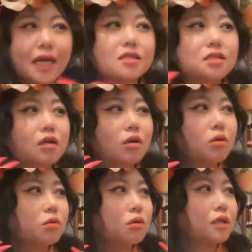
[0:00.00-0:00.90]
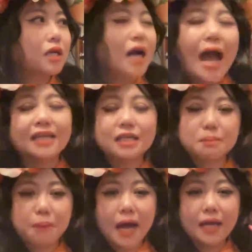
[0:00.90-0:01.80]
it's so
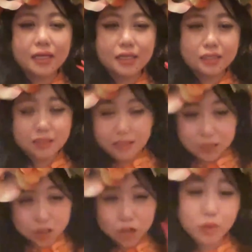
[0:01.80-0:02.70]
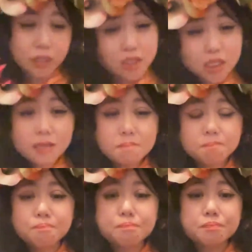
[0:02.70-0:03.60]
guided by intuition,
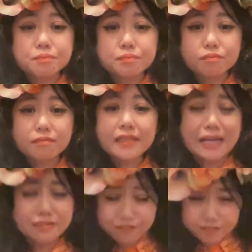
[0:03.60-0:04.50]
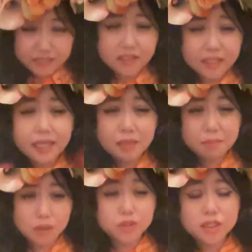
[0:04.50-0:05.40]
like feeling and
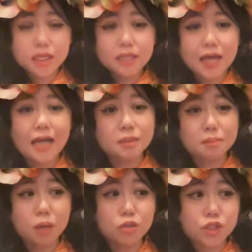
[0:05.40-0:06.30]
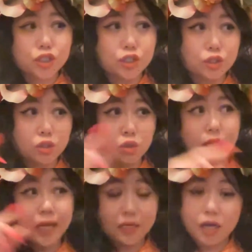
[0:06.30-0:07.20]
emotion, as opposed to
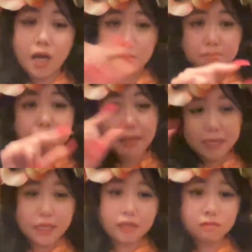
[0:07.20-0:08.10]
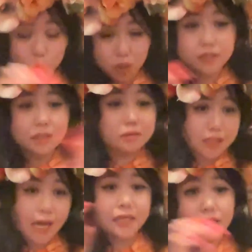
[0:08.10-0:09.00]
like picking words and
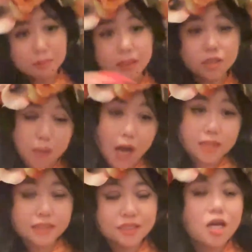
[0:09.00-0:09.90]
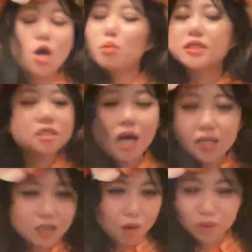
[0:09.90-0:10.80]
sliding them into boxes, which is
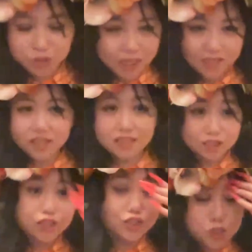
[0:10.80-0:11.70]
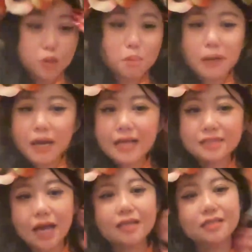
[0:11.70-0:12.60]
not at all what translators do. But I
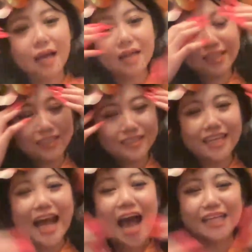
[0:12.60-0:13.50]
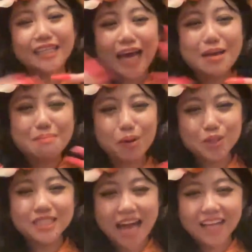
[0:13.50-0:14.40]
think it's like adding that
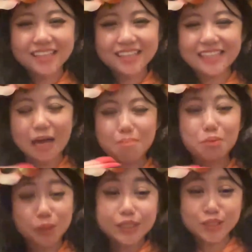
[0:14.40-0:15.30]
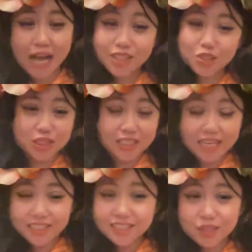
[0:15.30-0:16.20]
emotionality and that preternatural
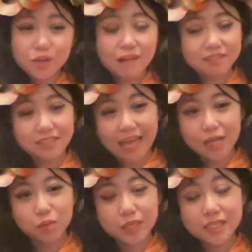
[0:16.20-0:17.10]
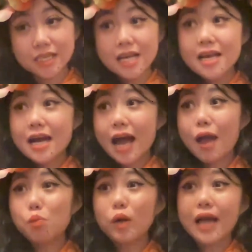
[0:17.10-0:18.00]
connection that you have to language
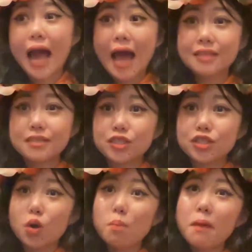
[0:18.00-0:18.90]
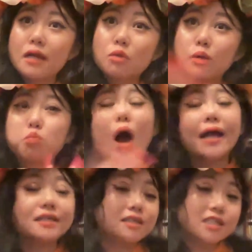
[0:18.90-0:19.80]
would add so much, would
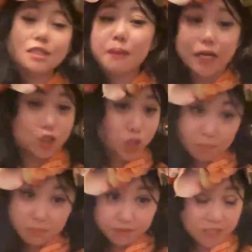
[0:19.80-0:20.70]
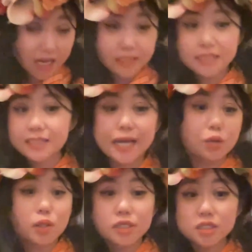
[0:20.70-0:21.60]
widen the spectrum of Chinese
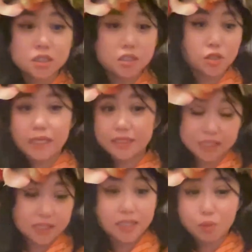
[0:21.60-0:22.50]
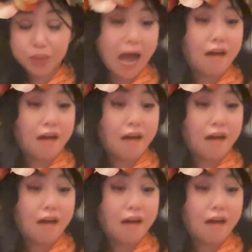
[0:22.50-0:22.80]
language translation that we